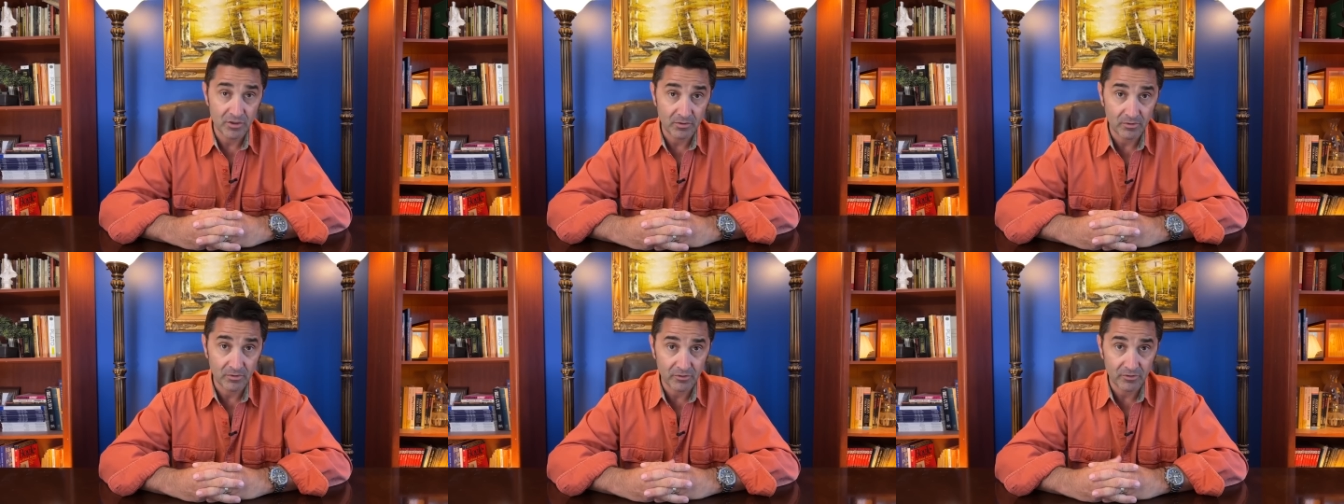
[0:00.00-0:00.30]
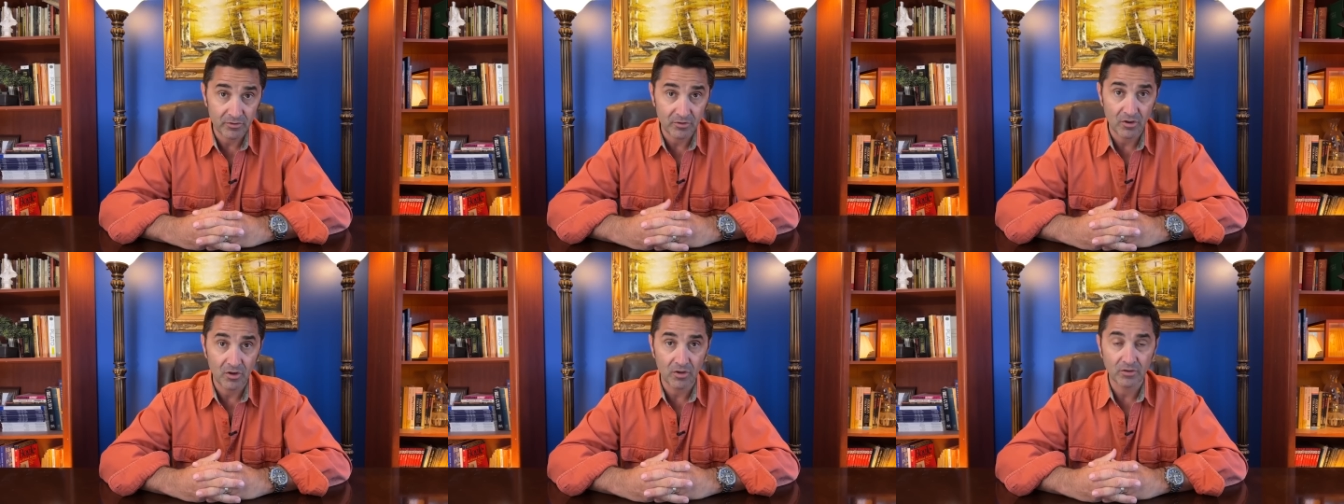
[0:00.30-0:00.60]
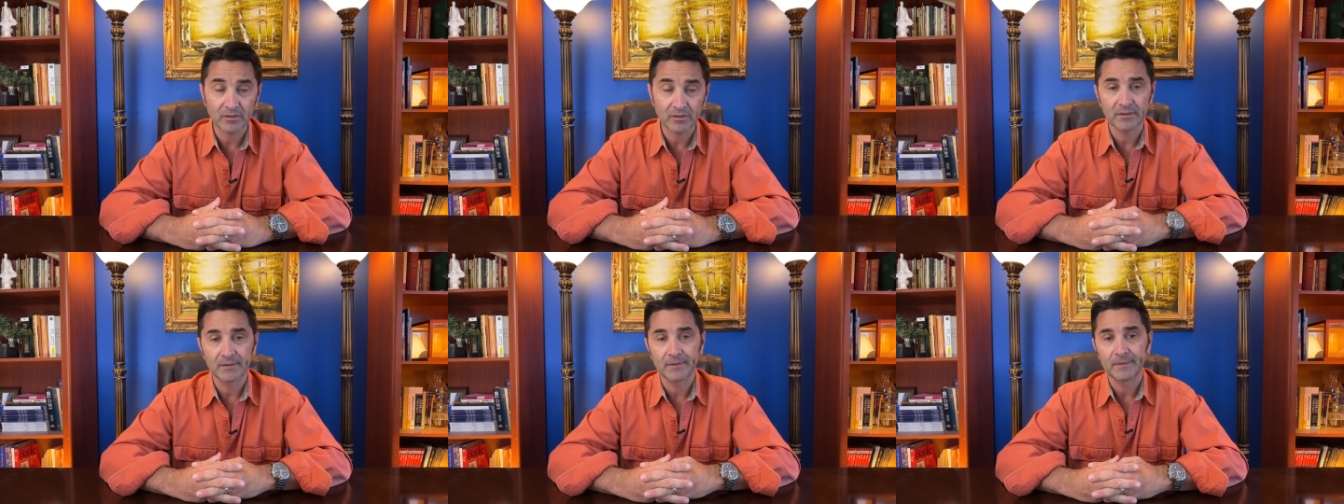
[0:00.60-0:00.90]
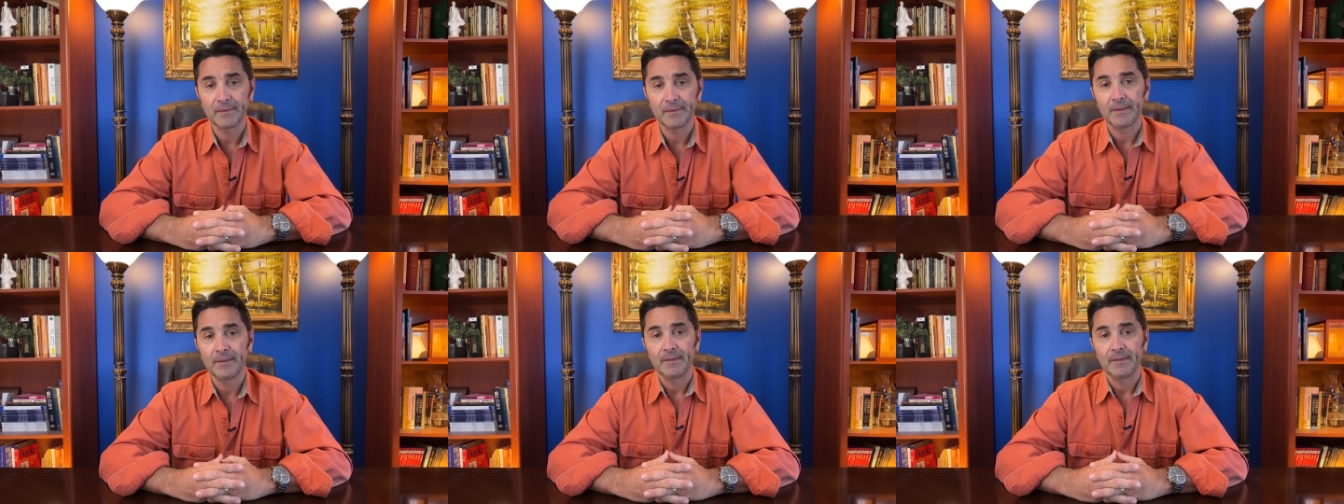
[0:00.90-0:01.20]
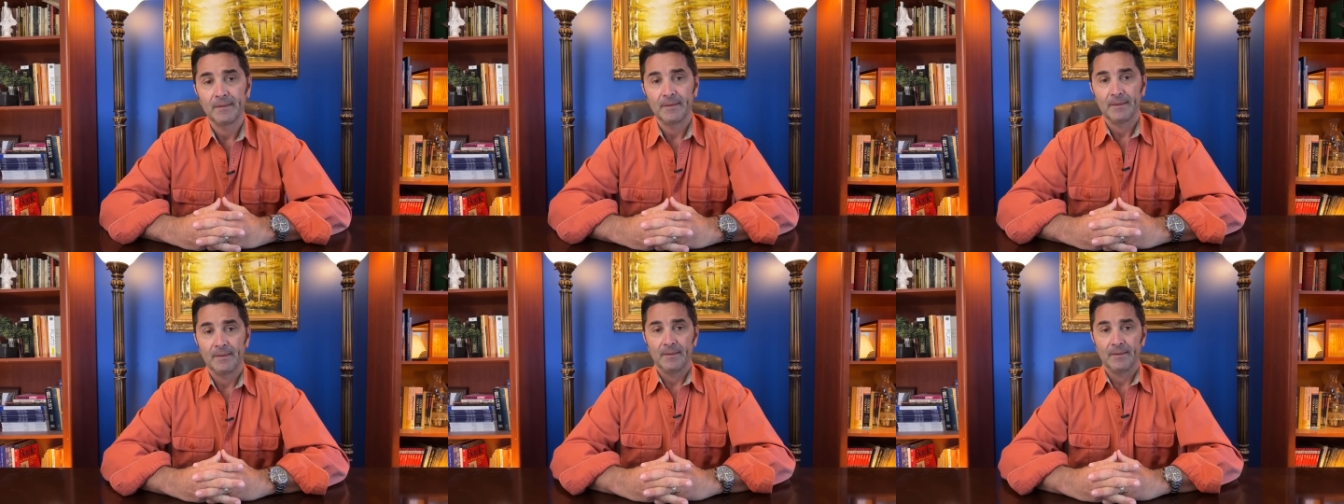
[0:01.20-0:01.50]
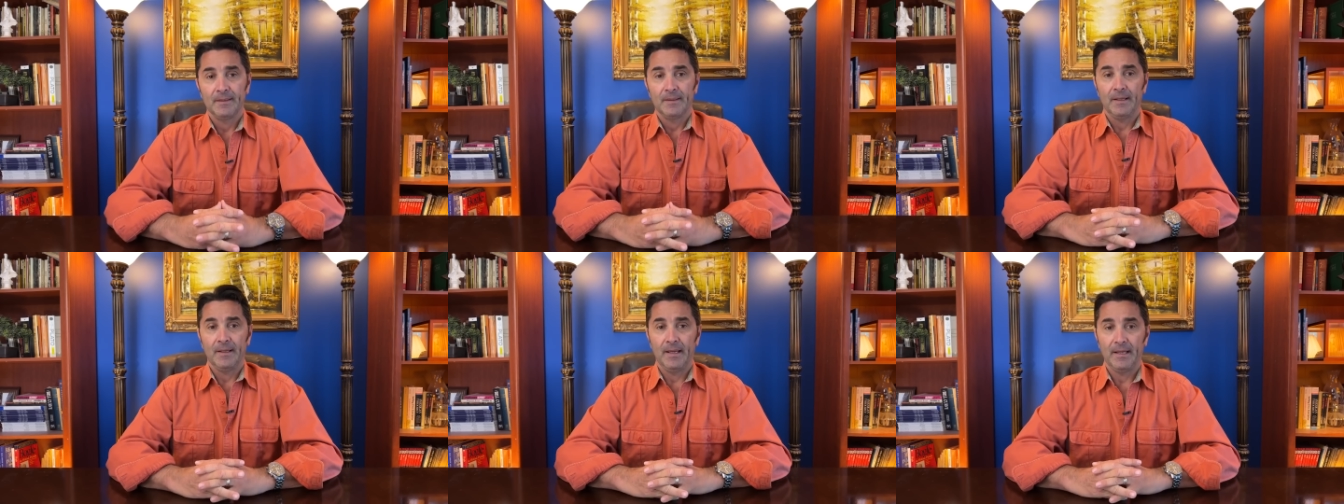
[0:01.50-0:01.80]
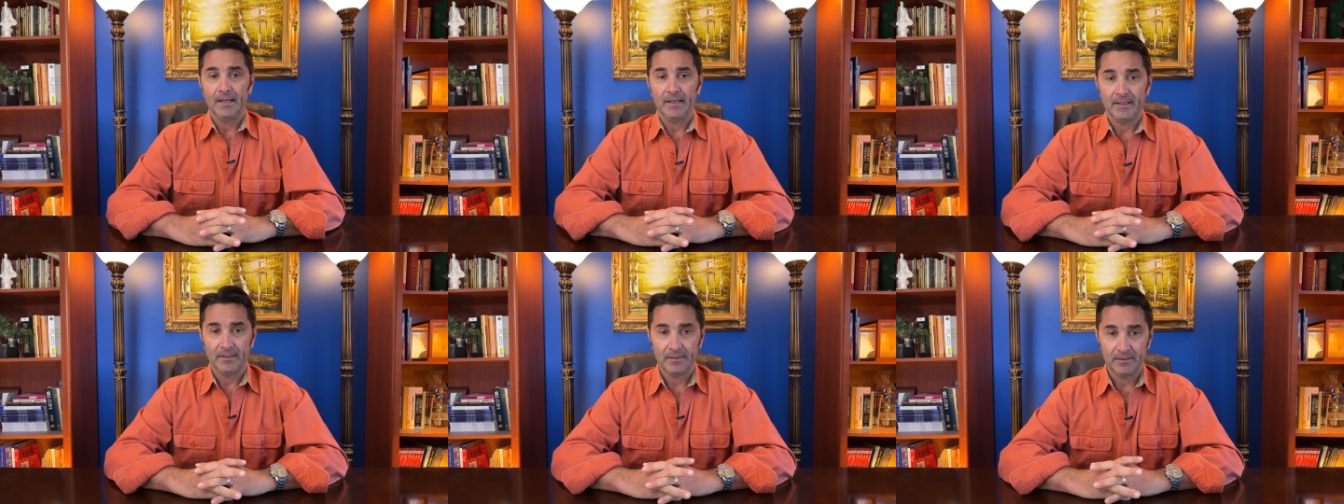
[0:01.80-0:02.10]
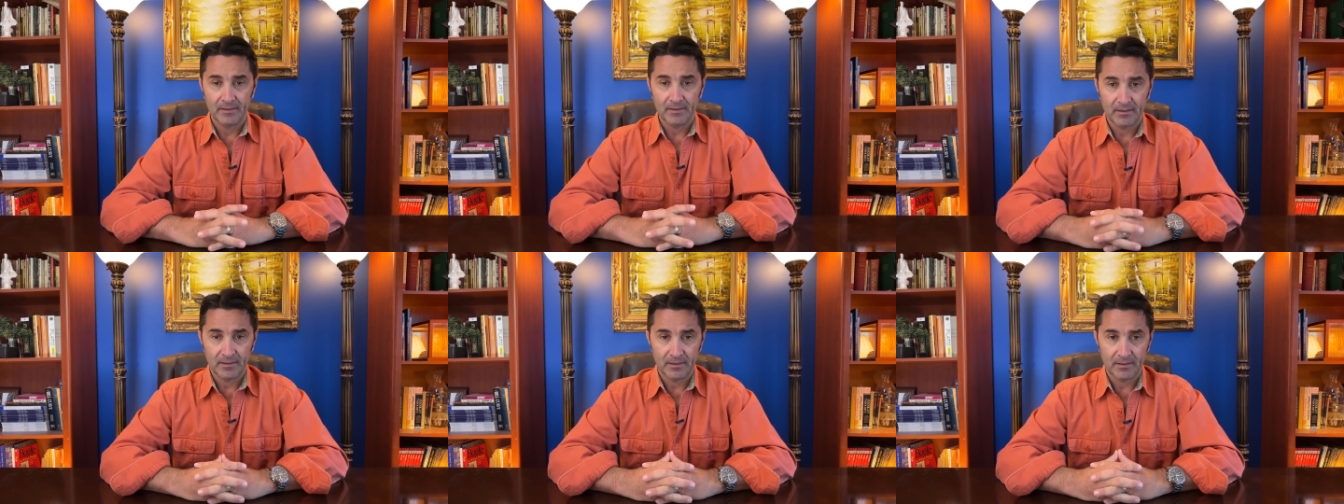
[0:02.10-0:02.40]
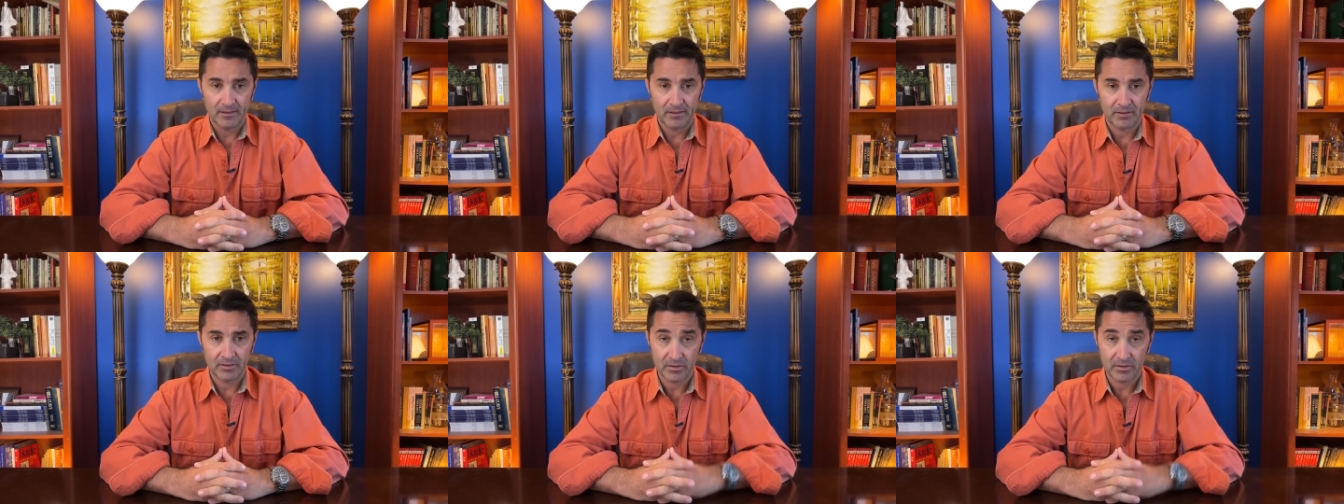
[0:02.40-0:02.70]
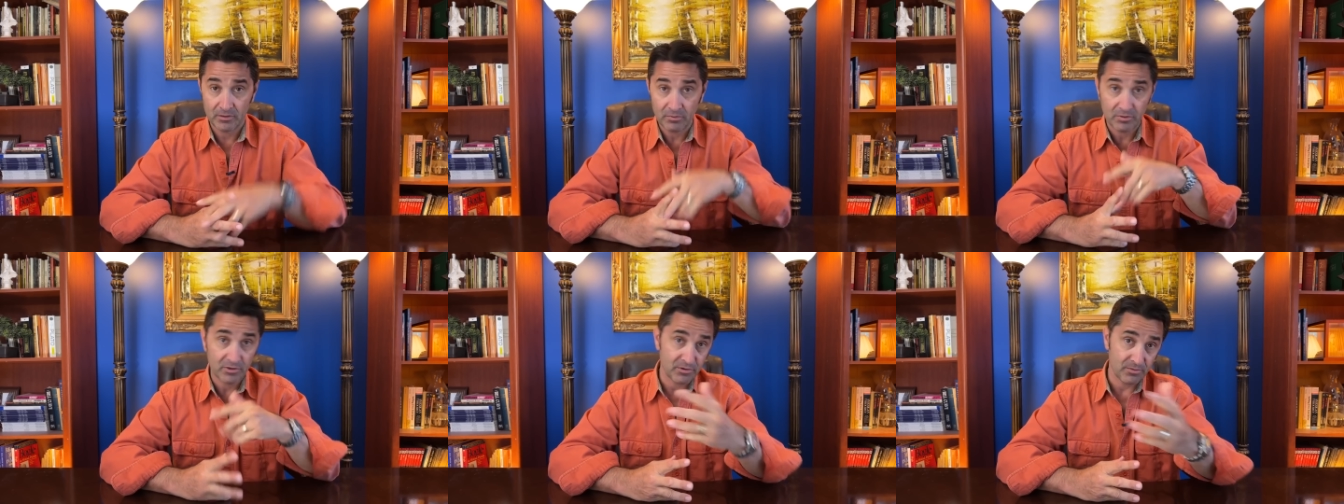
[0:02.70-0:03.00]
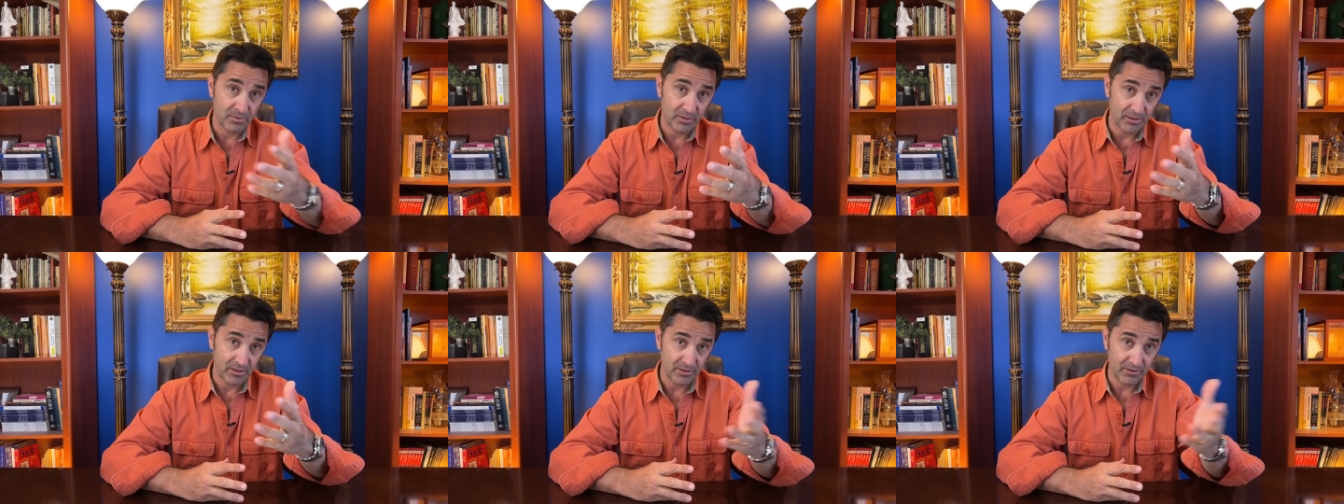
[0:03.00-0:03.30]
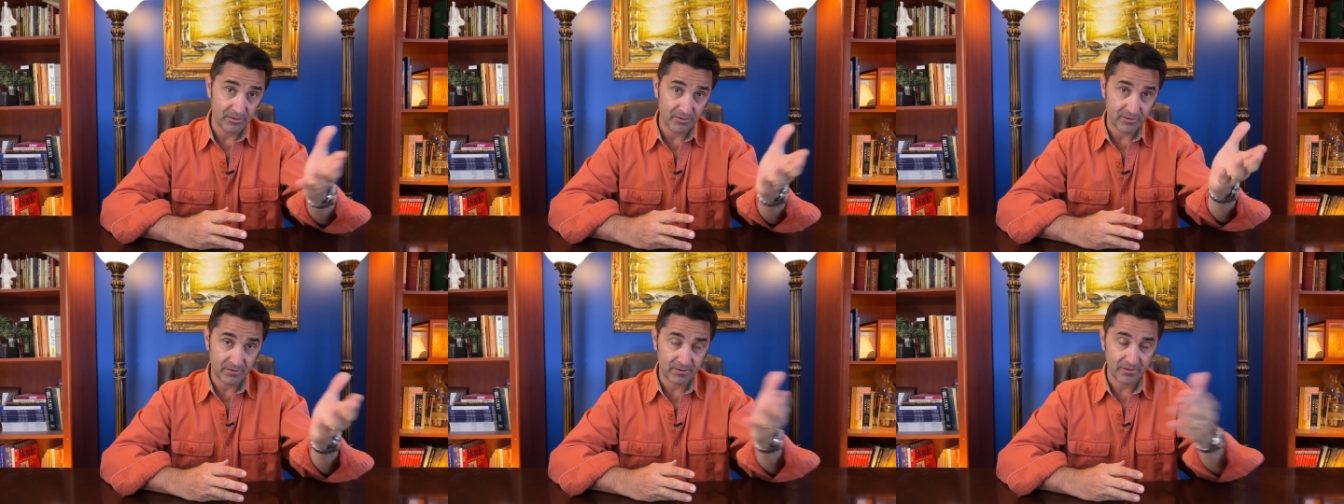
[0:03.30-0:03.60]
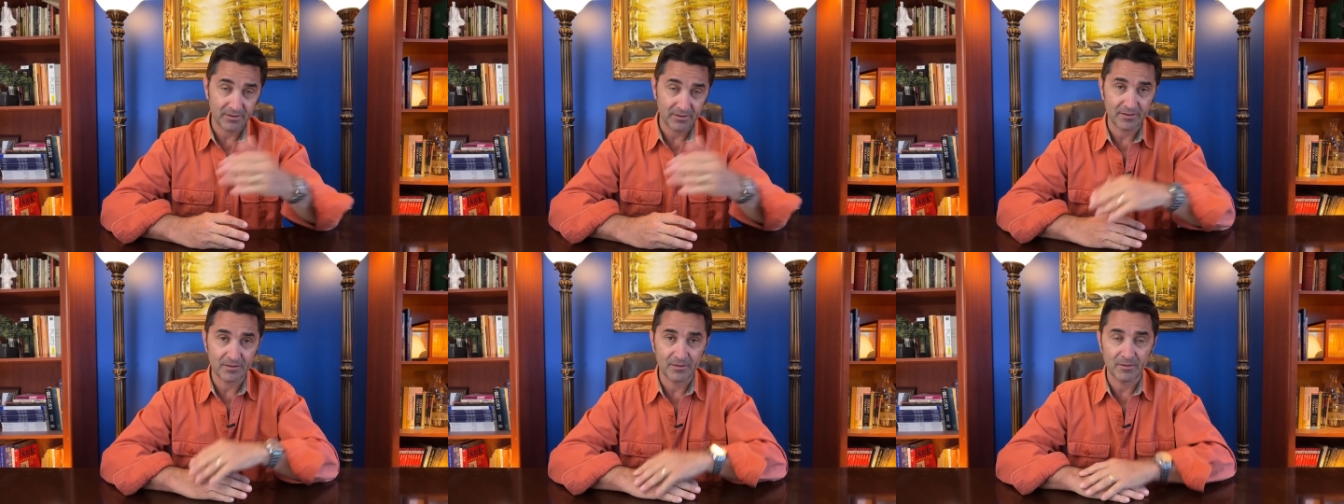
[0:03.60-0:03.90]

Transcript: she was caught. And uh, she was released